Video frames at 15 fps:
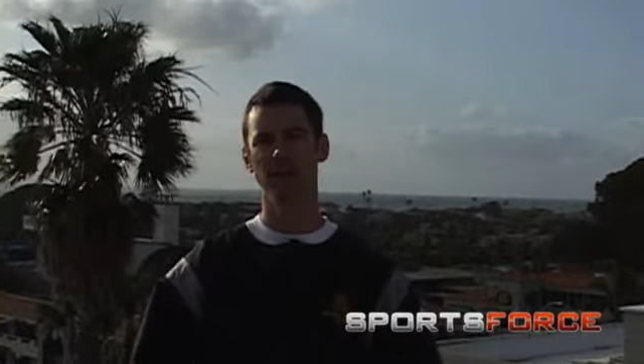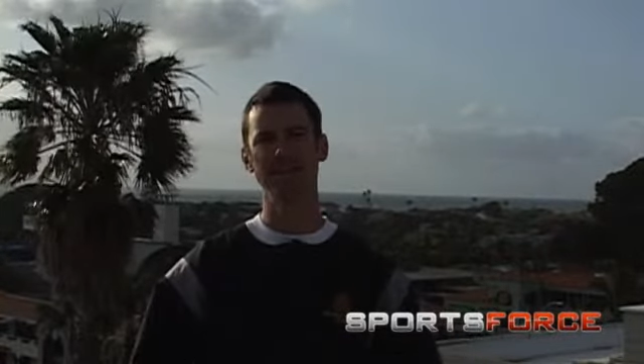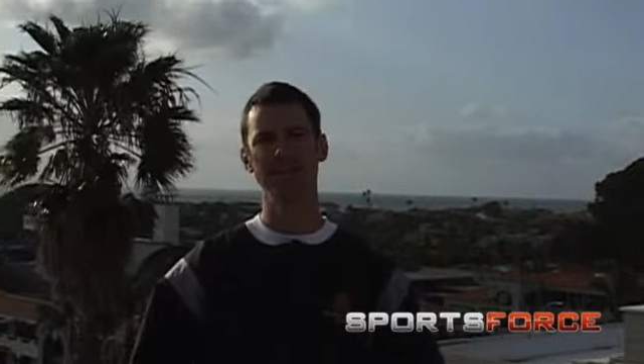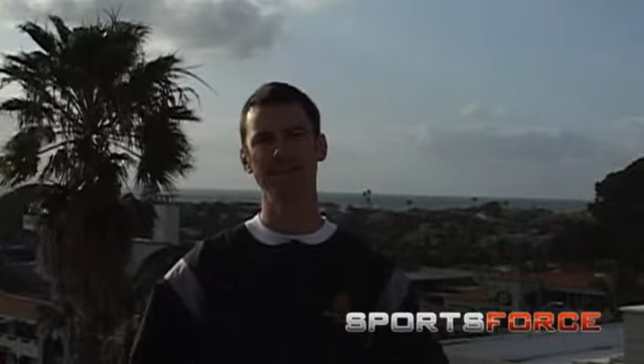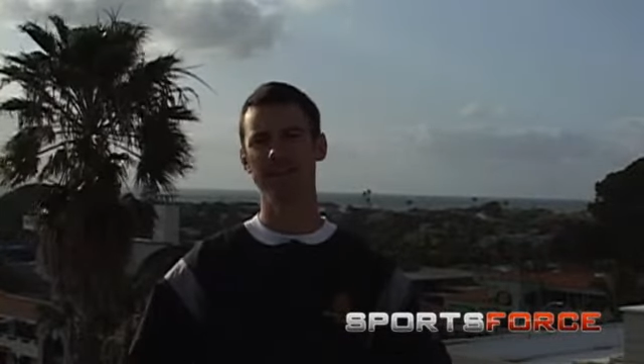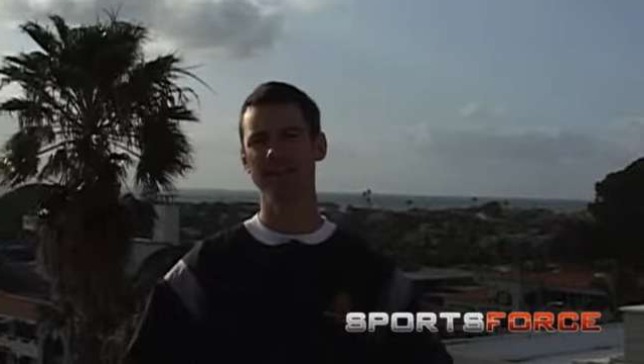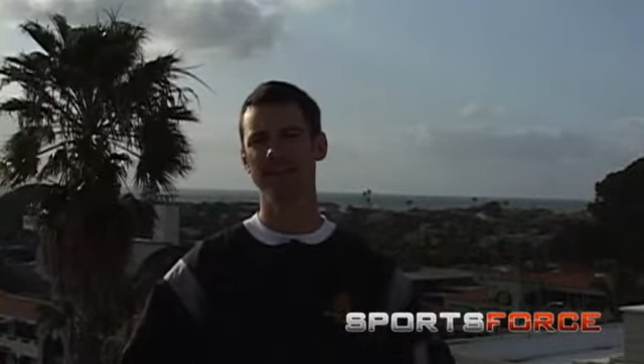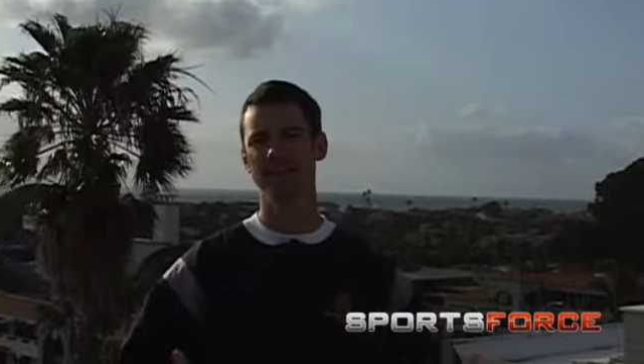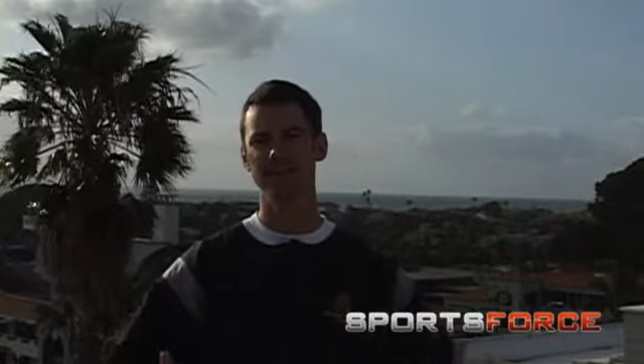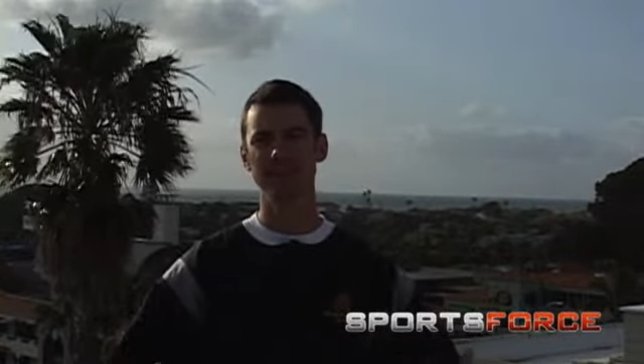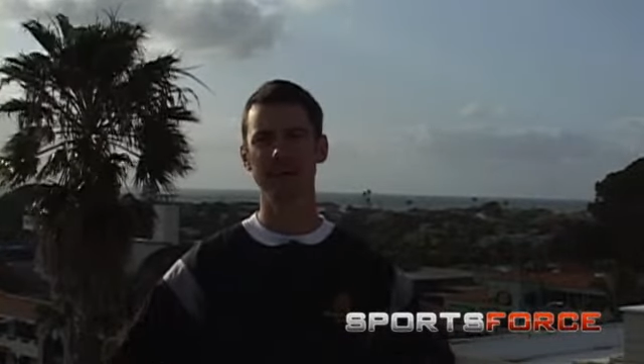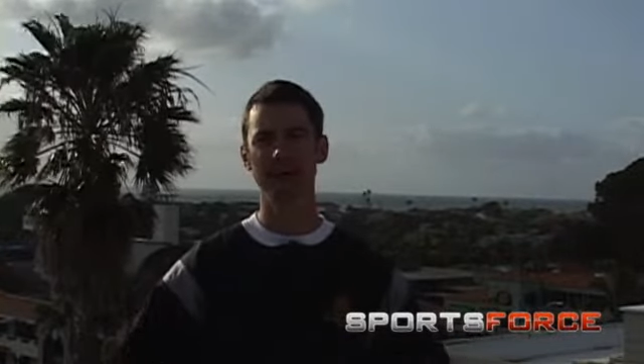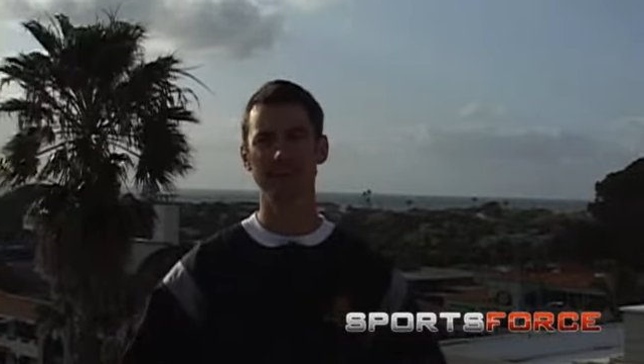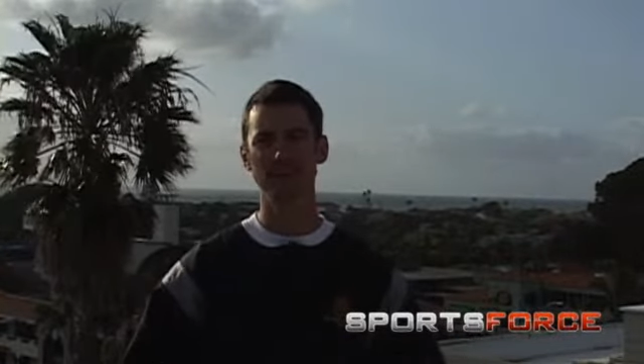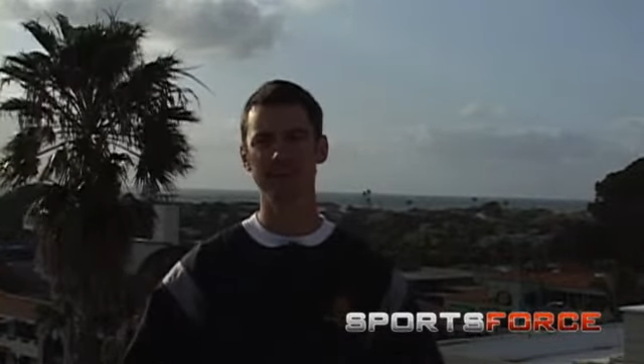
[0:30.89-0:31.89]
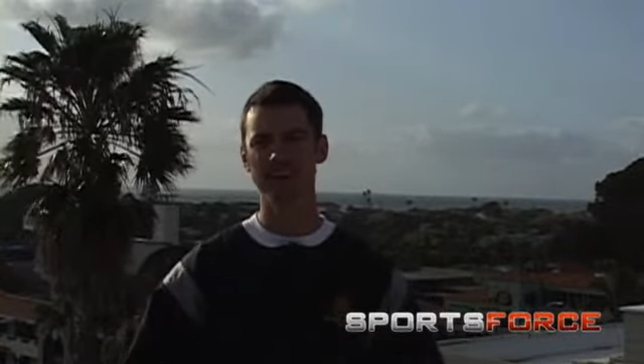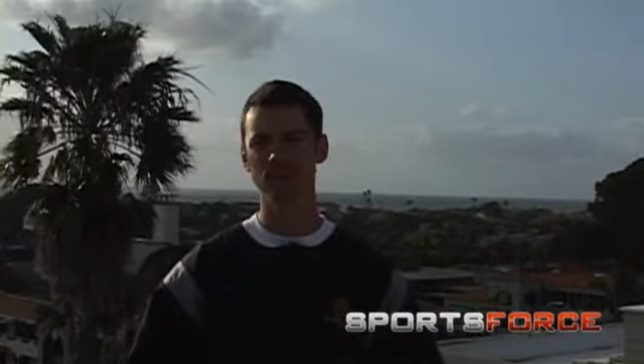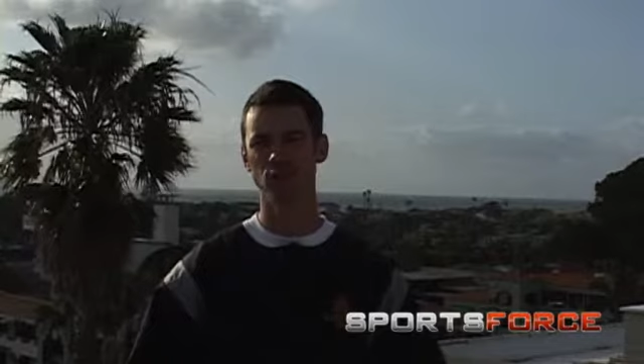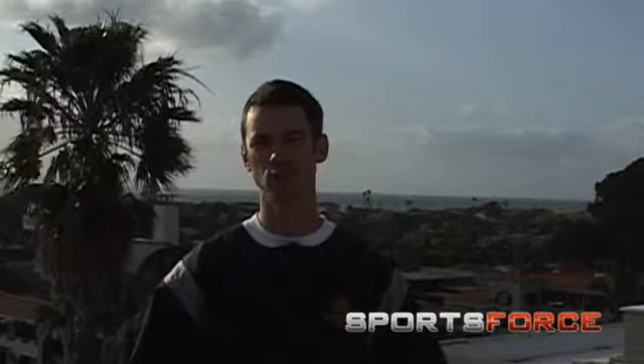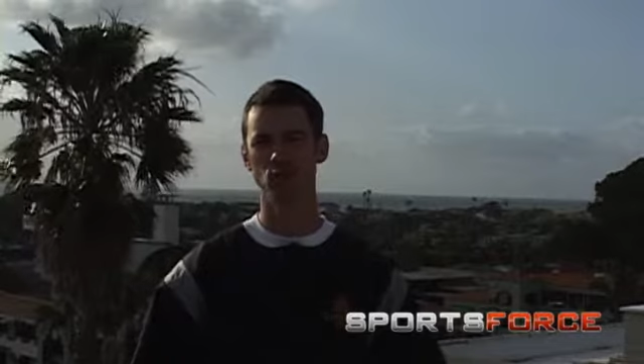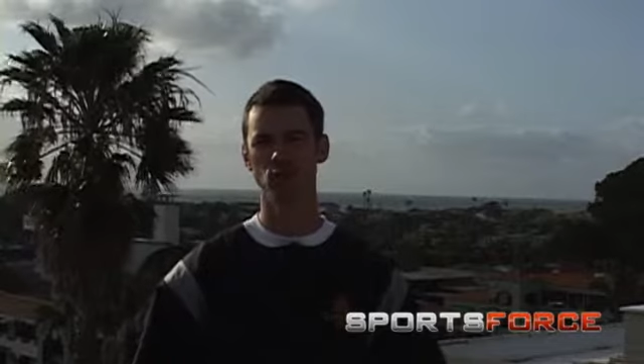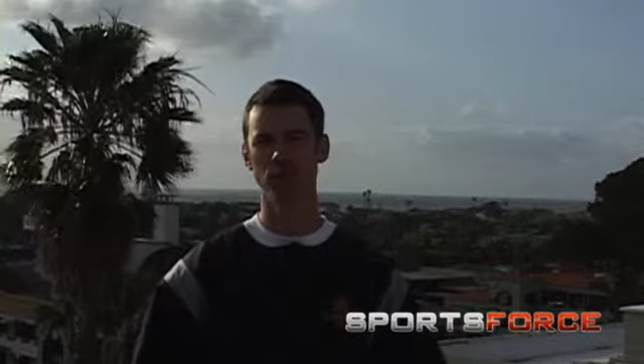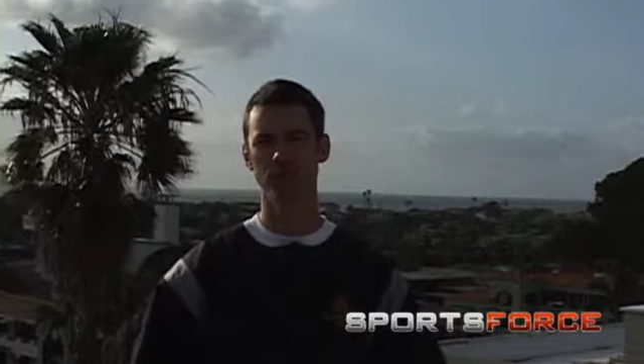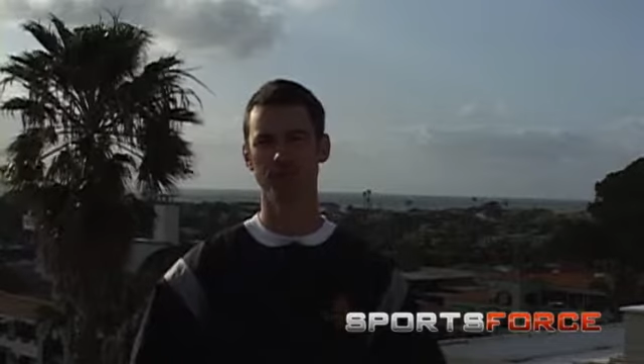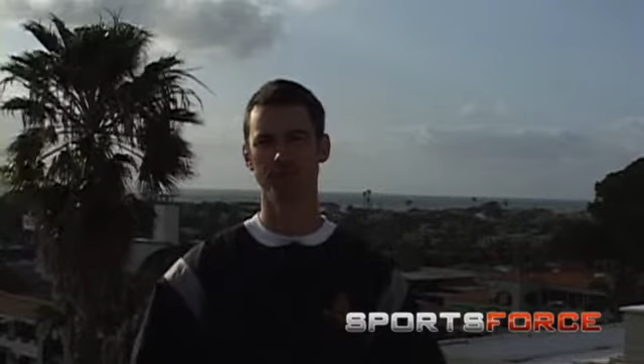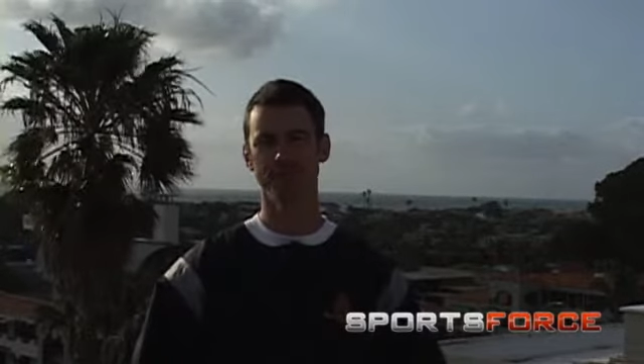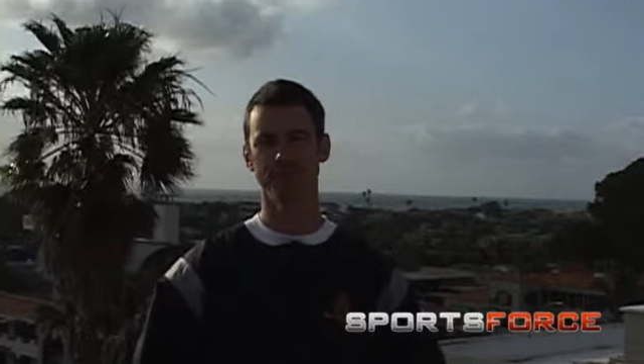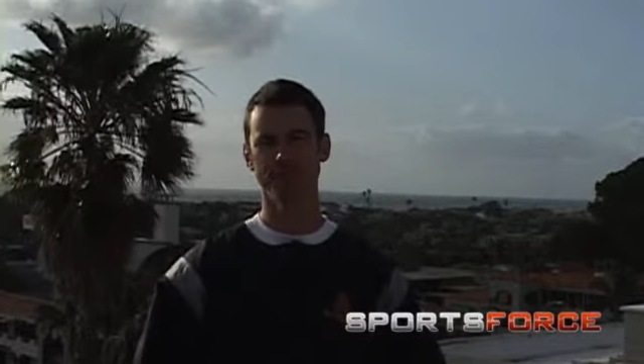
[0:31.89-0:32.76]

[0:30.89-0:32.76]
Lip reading: let's say, the top 10 schools.